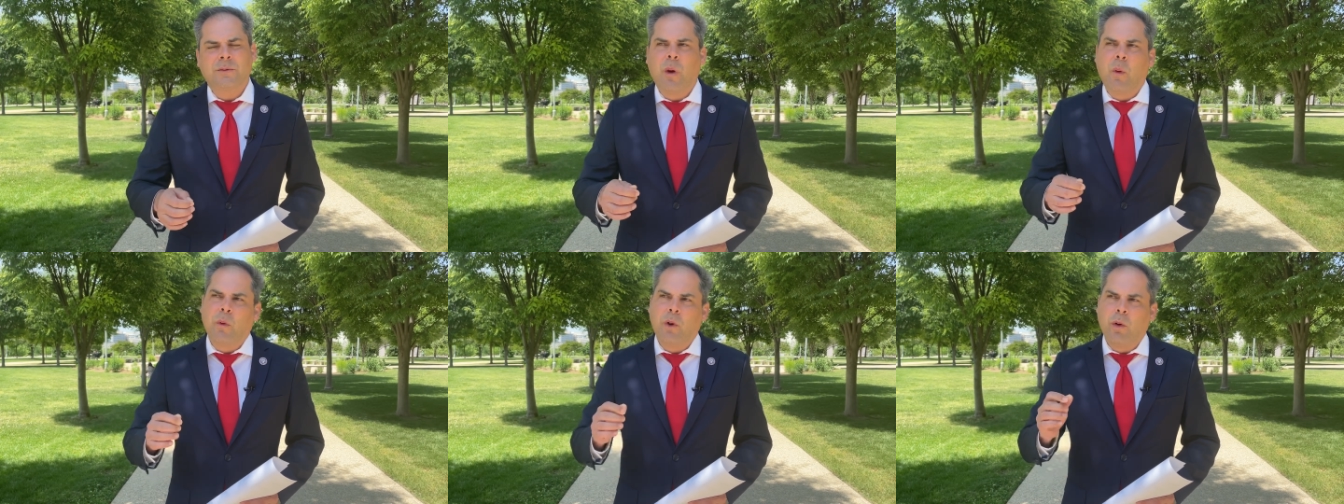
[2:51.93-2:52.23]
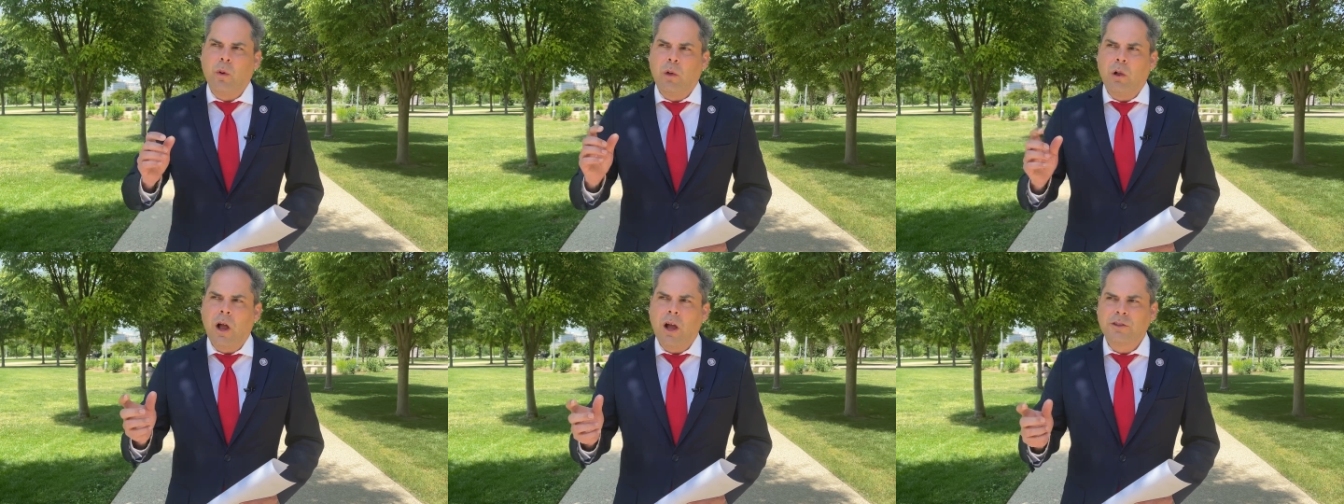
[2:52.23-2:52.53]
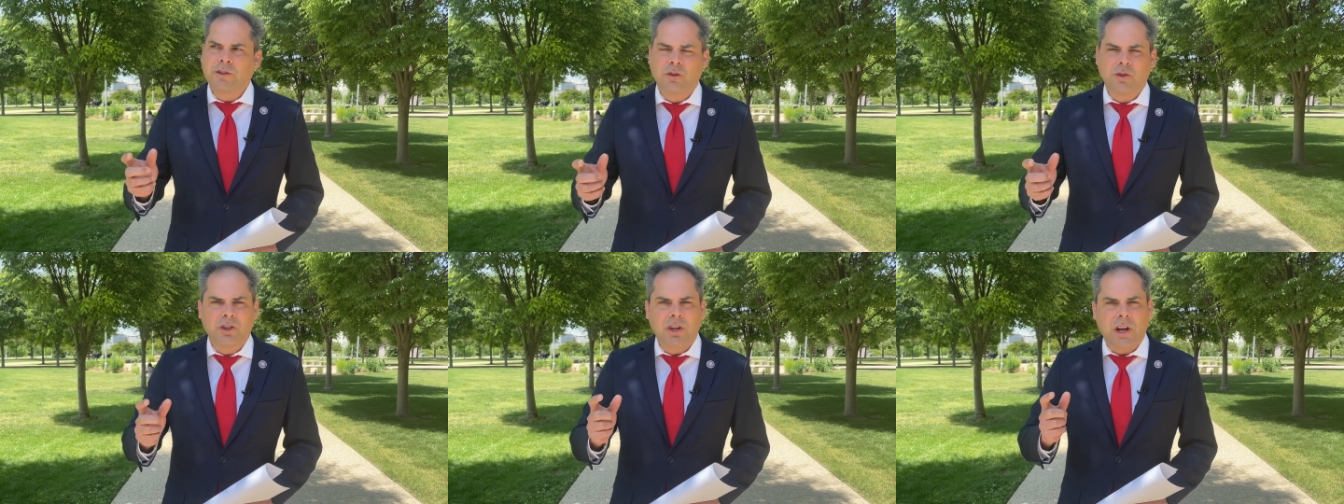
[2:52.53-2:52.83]
but we will
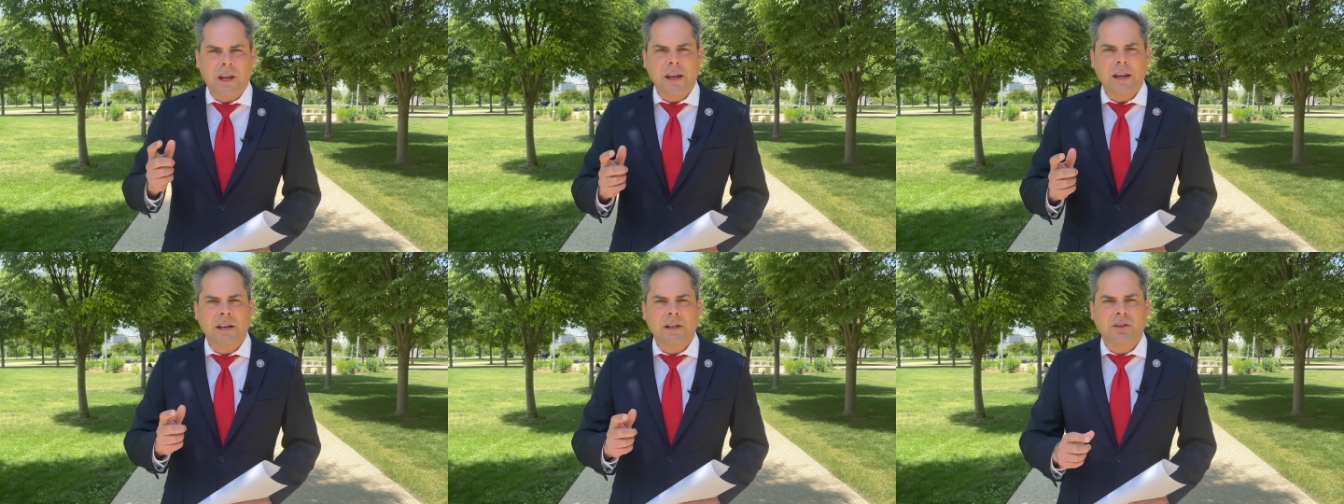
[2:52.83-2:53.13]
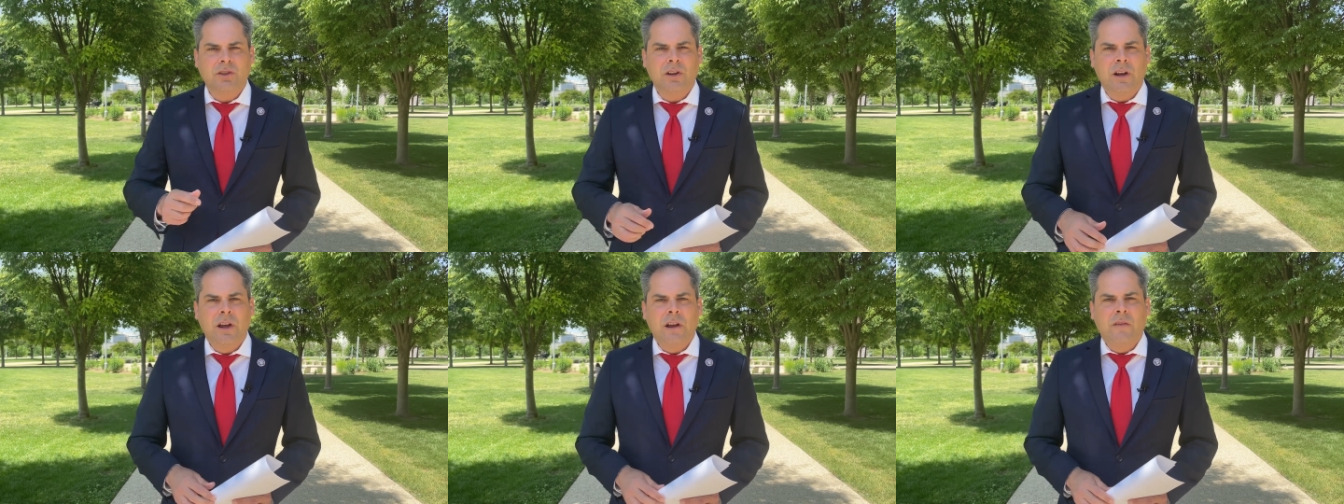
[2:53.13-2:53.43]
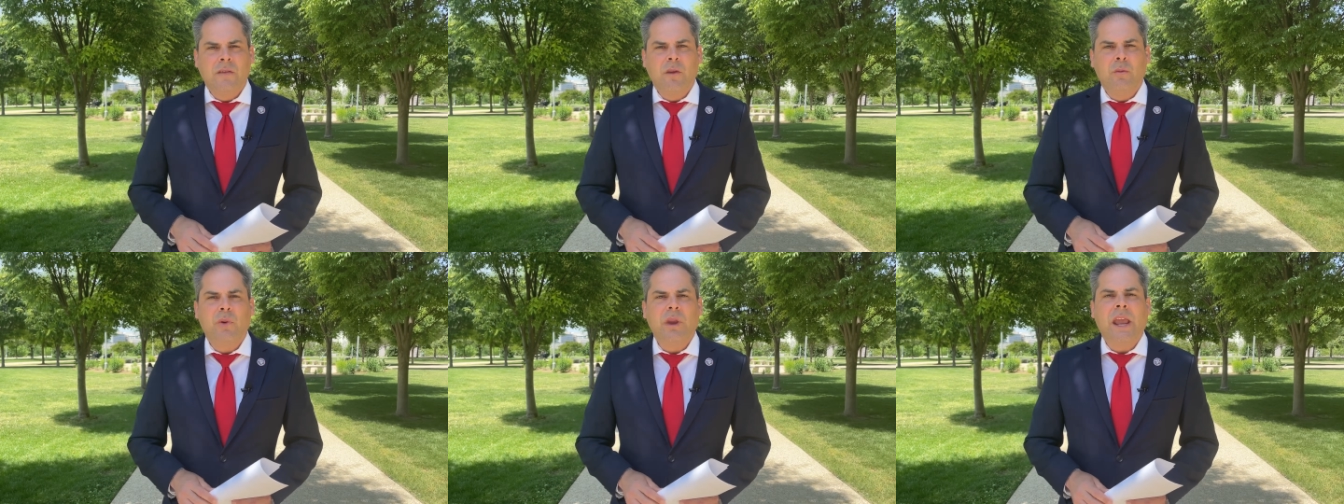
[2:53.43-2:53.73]
also change
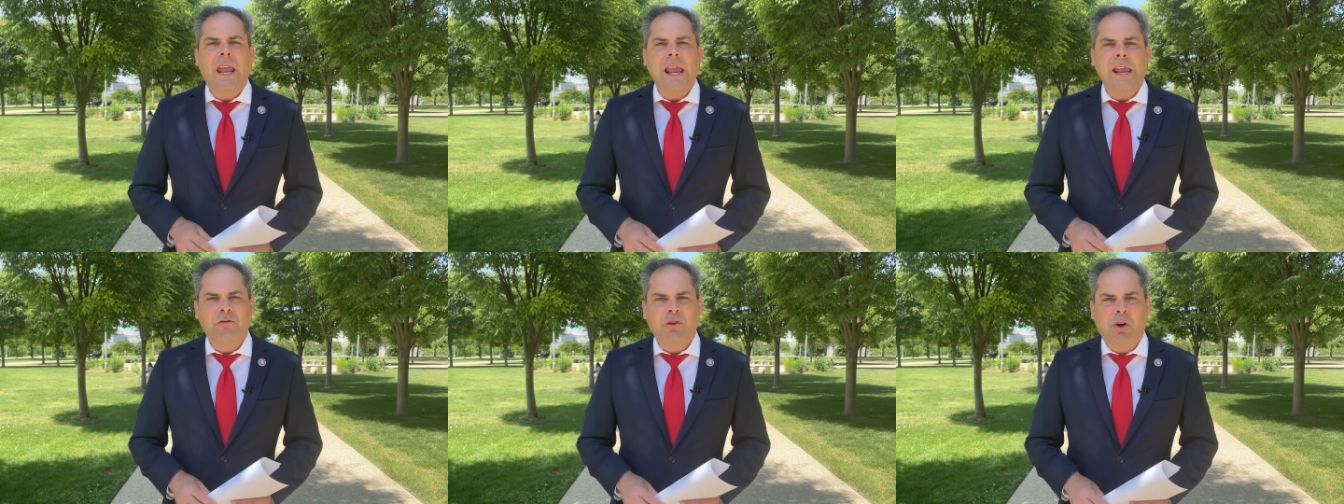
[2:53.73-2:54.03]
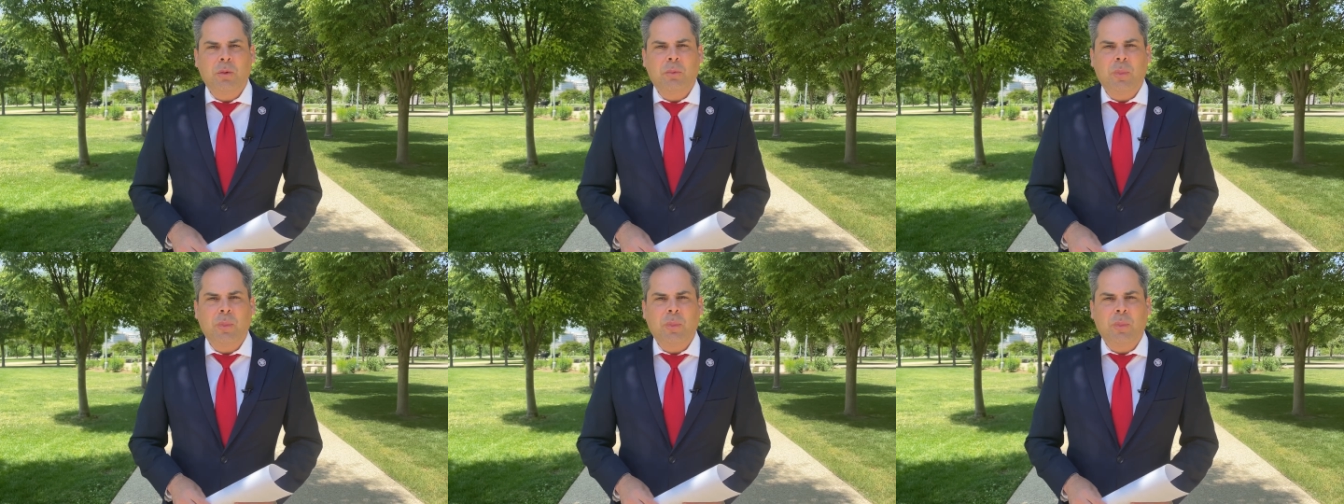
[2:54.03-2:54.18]
the behavior